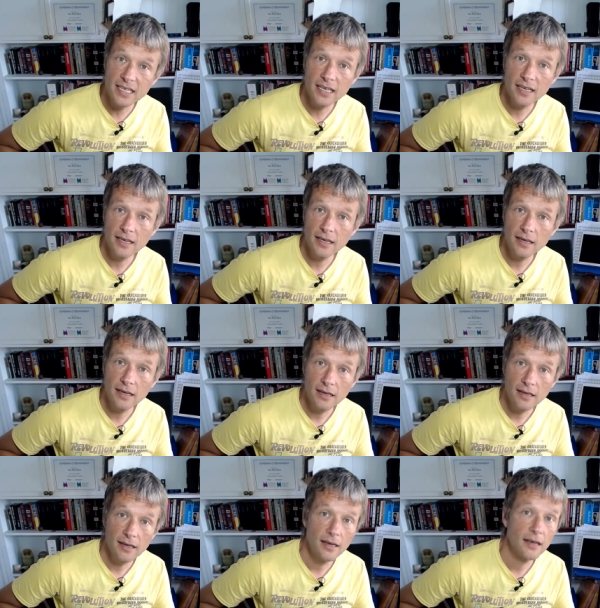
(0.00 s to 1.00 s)

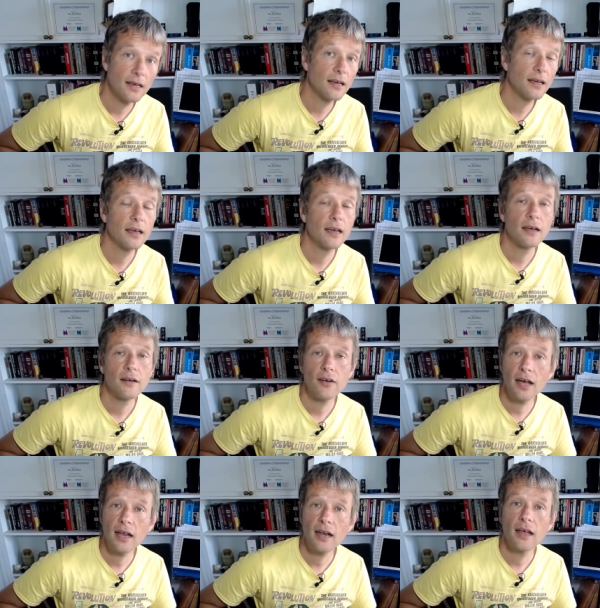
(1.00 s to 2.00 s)

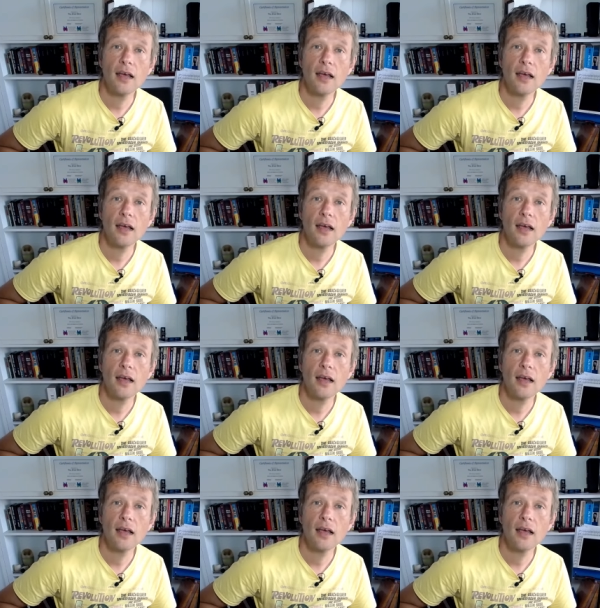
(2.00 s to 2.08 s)
right?